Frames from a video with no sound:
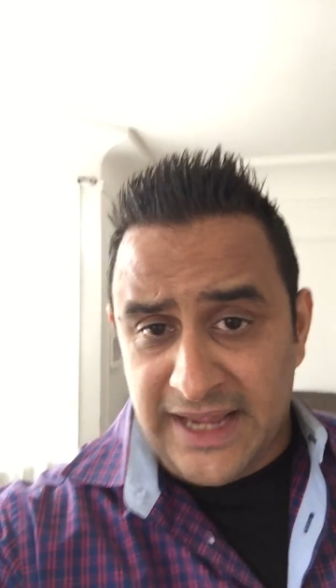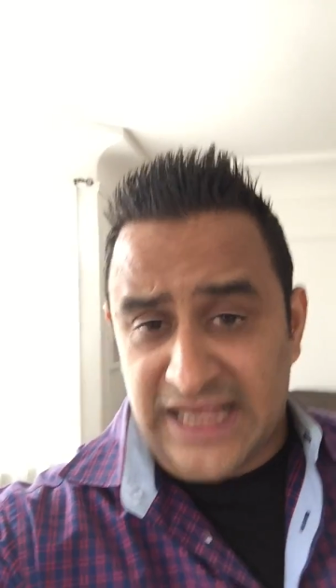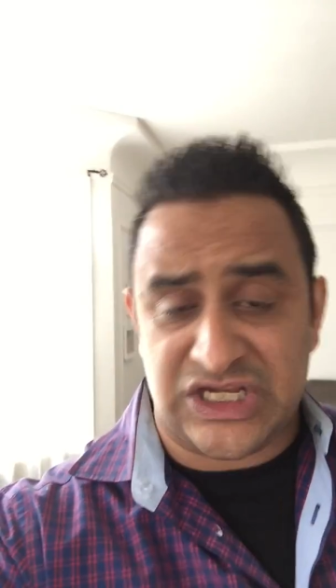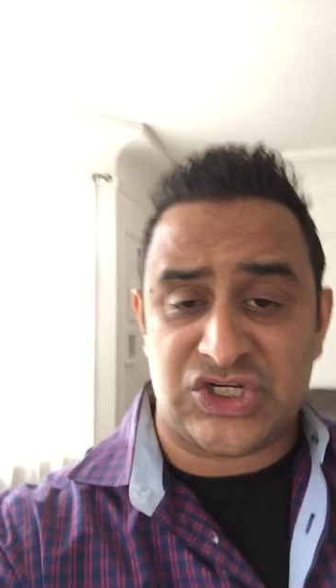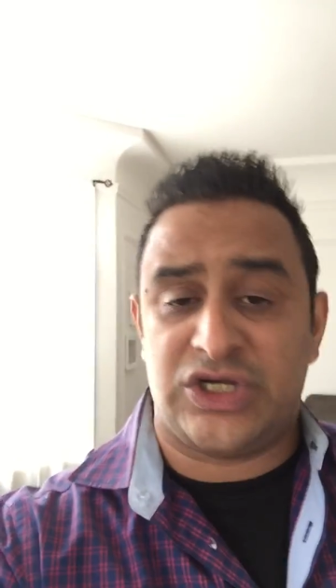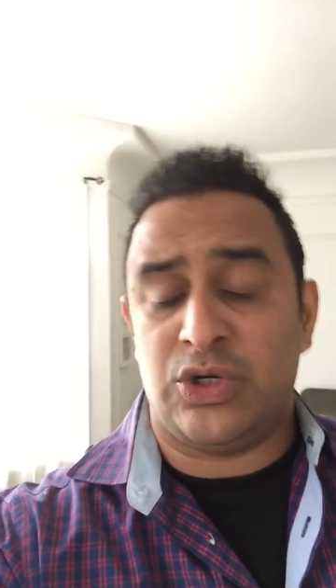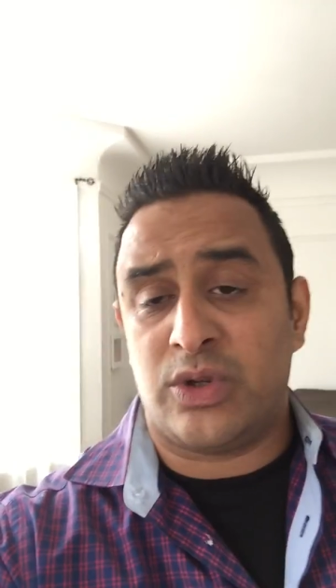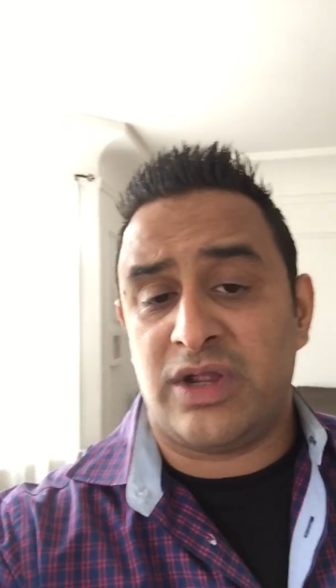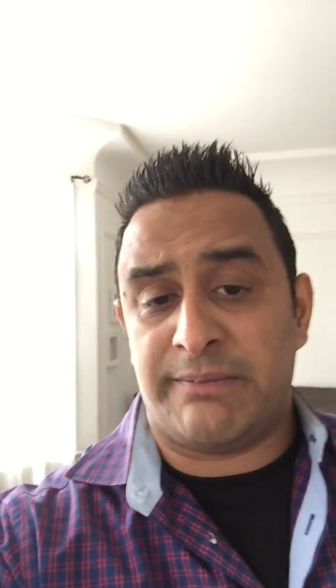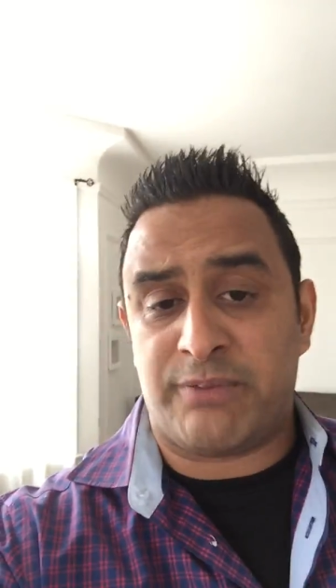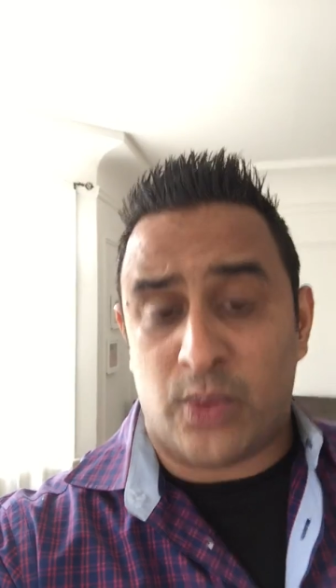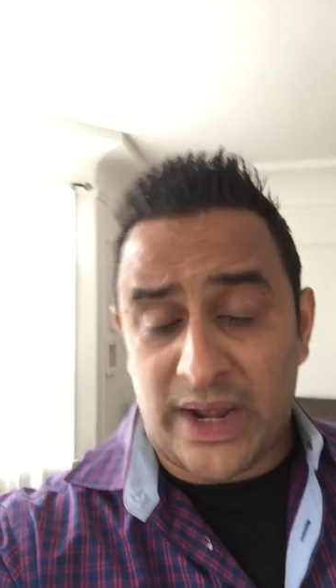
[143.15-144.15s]
essentially
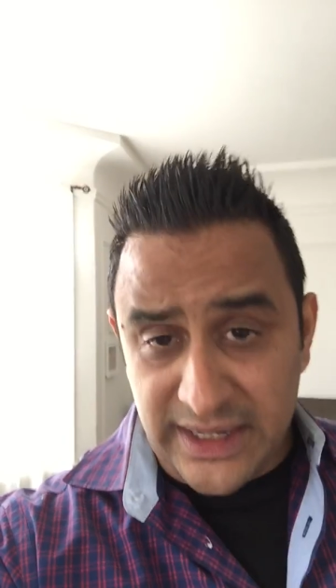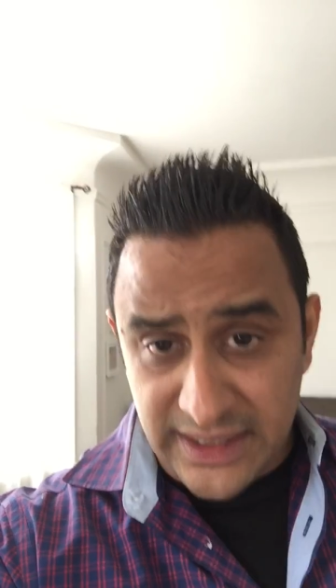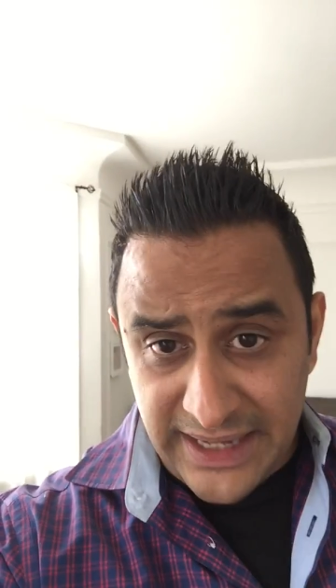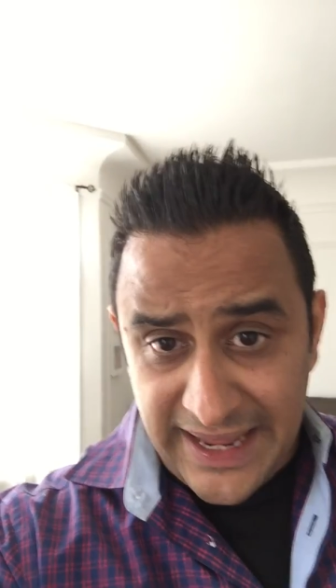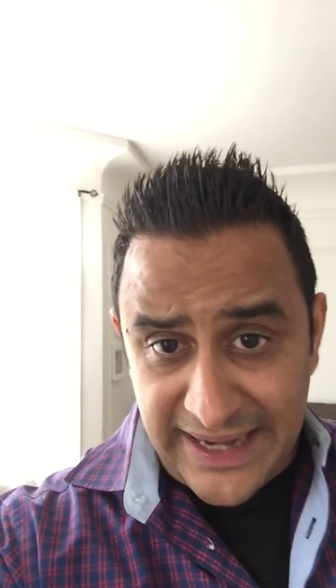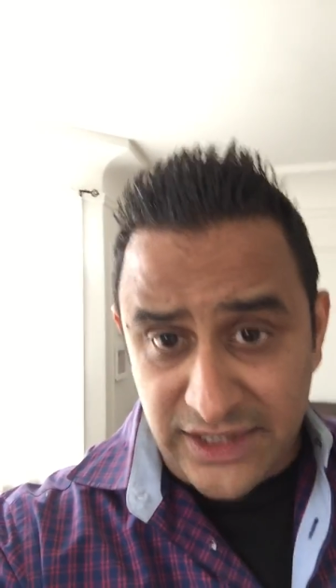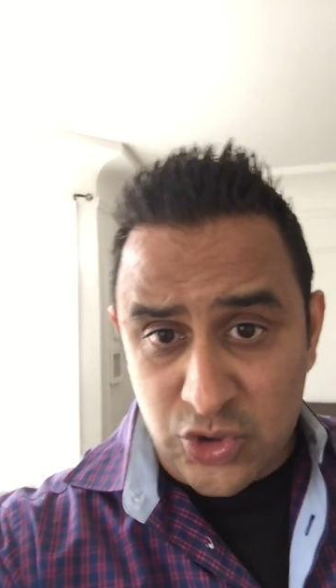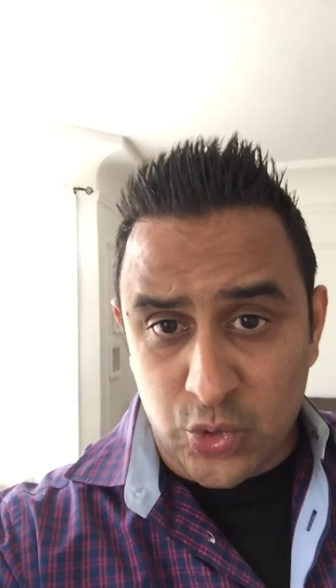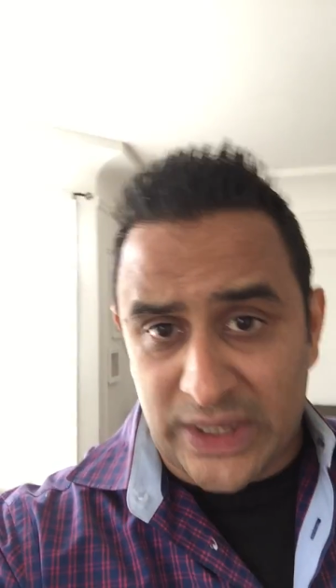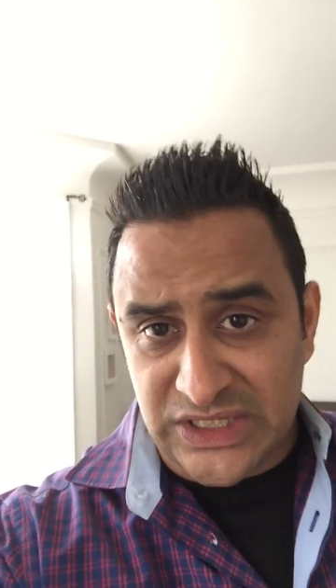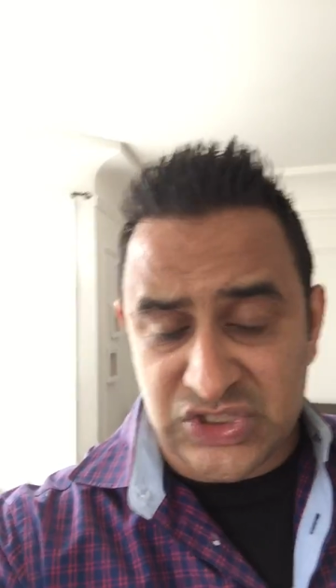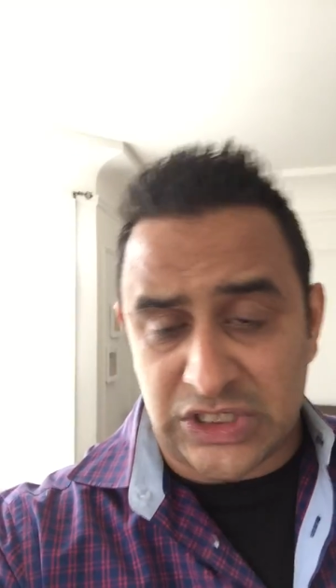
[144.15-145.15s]
looking at providing
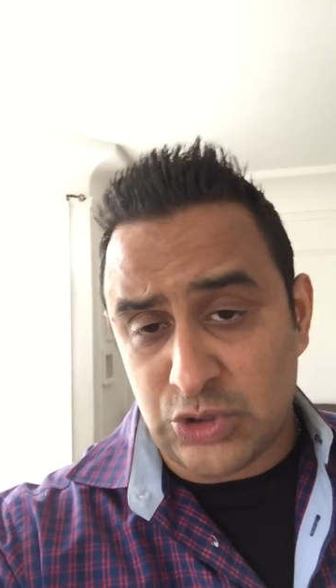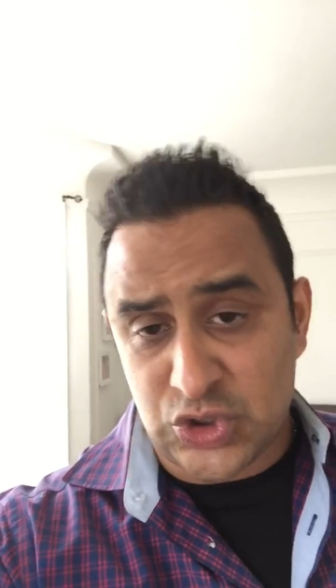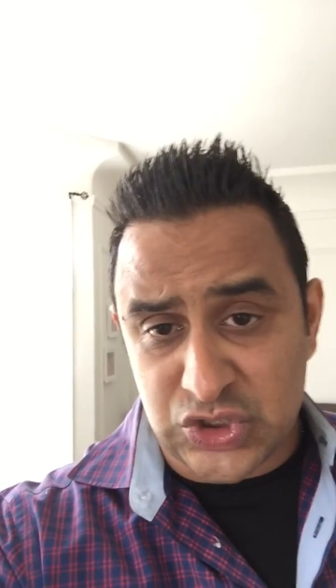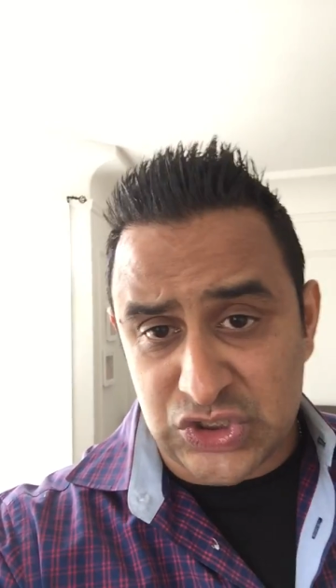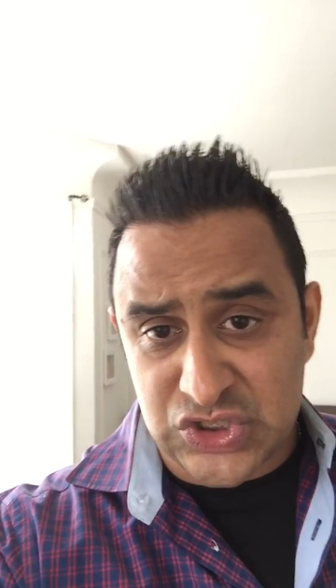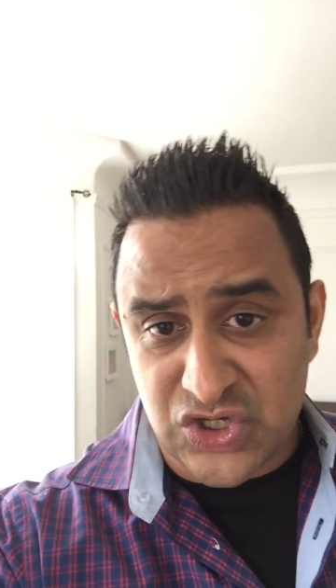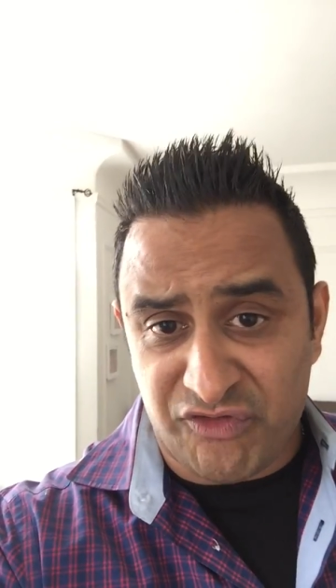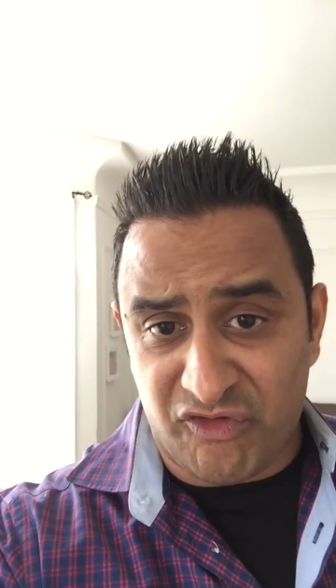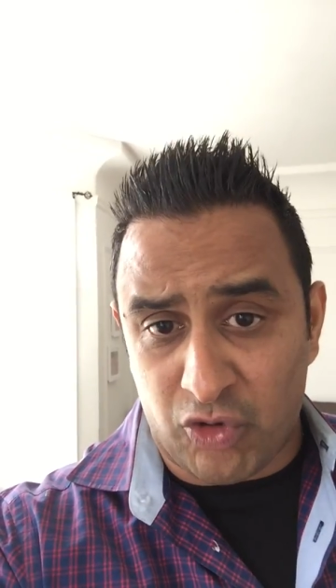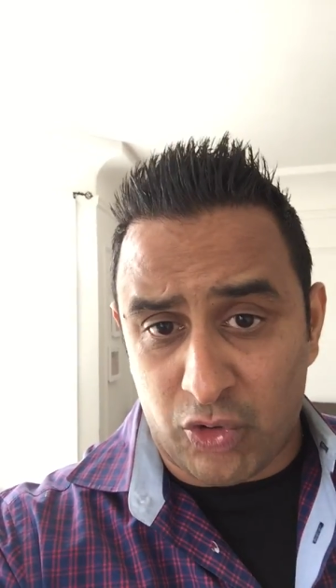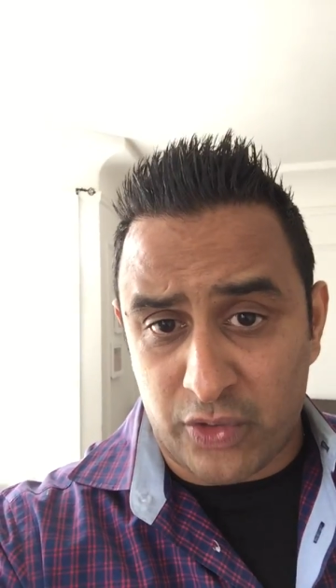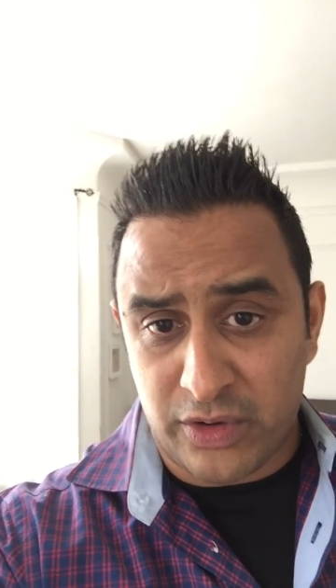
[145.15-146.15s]
end-to-end solutions
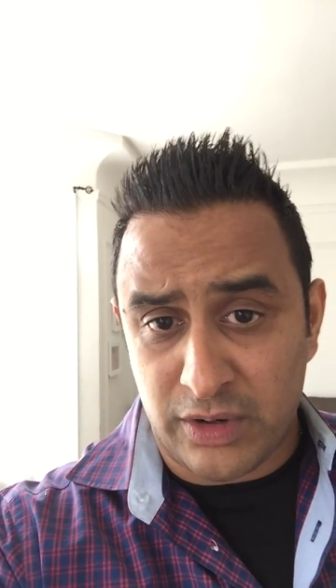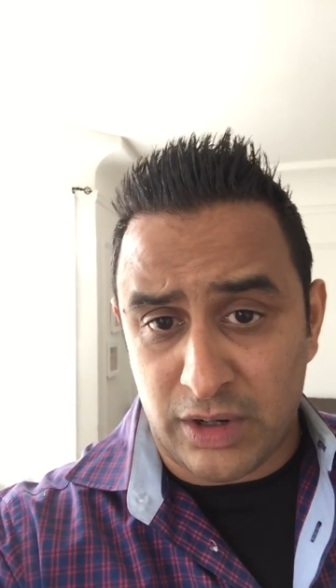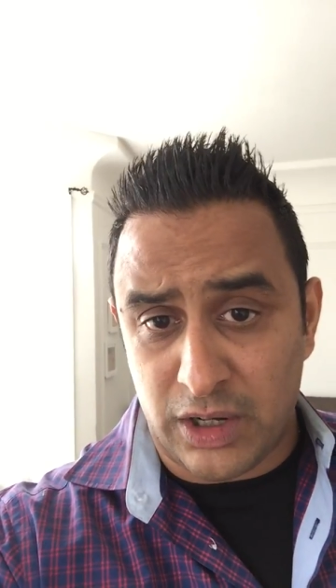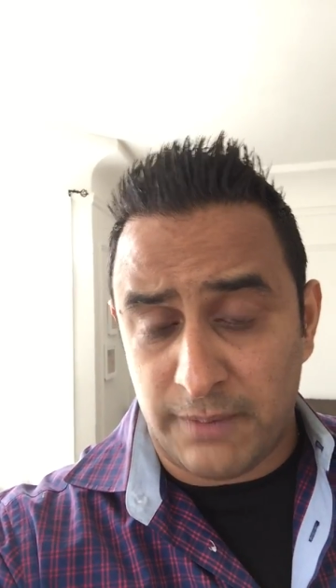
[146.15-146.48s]
for